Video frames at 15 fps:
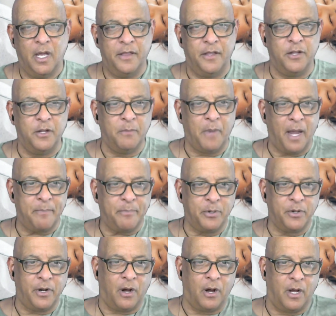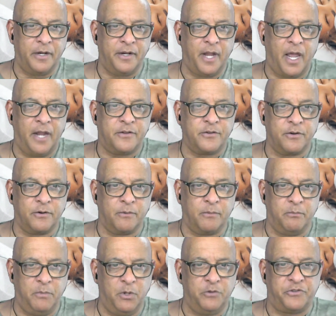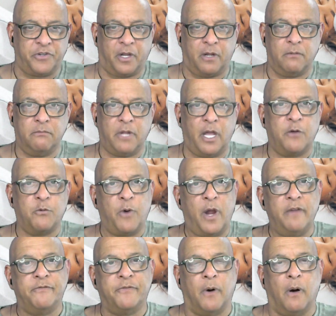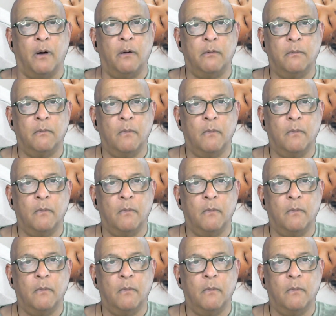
then you might put on nature music like rainfall.